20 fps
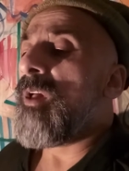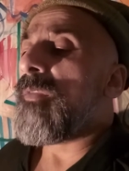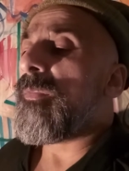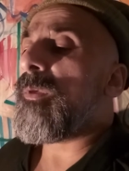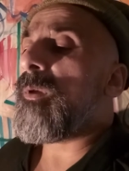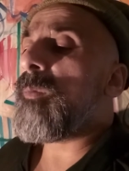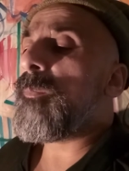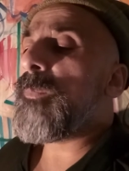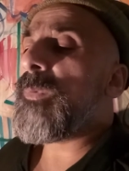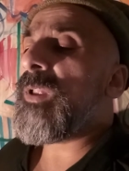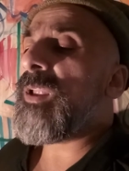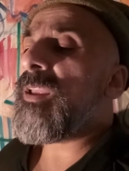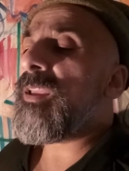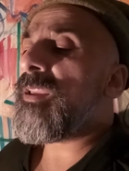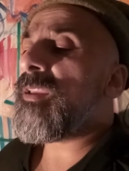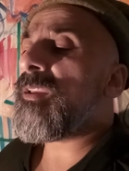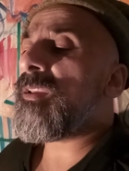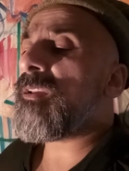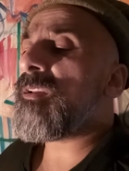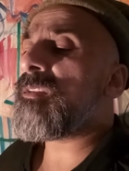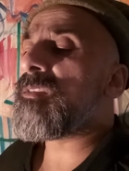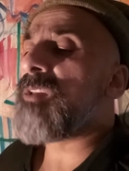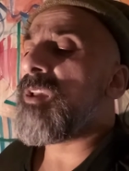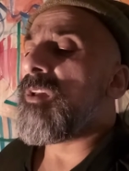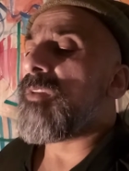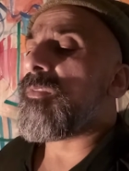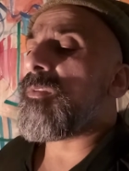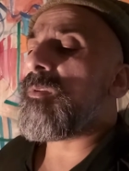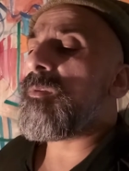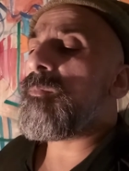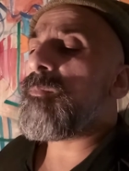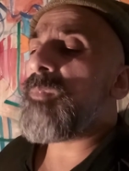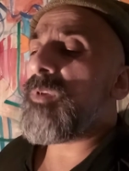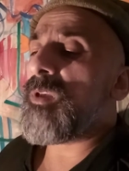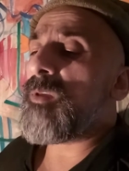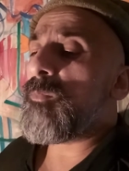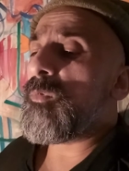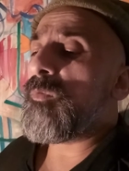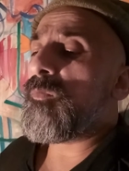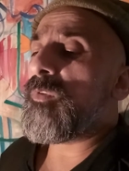The blade, the
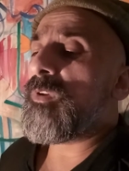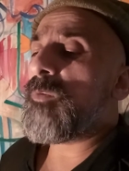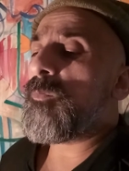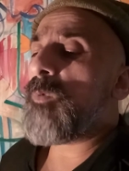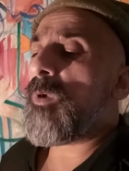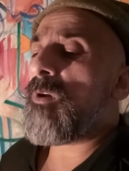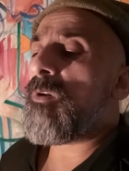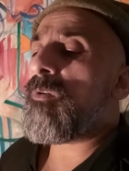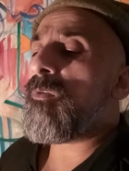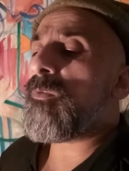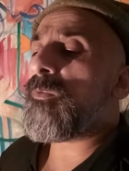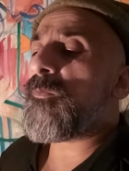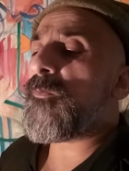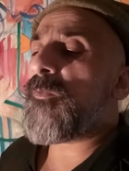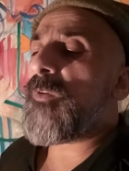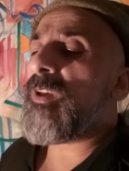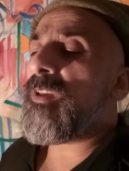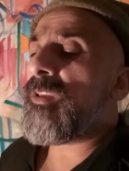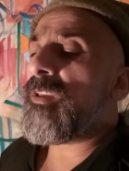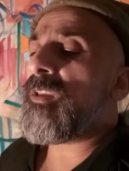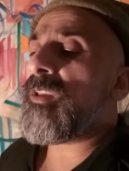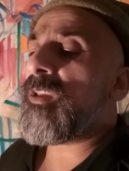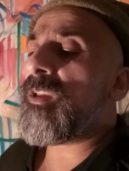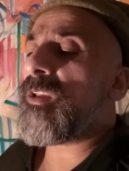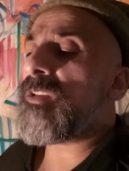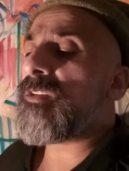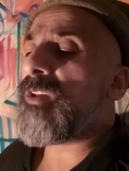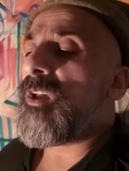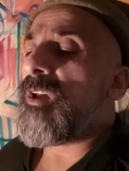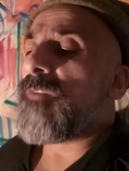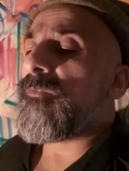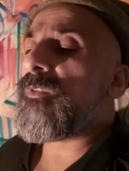memory won't fade,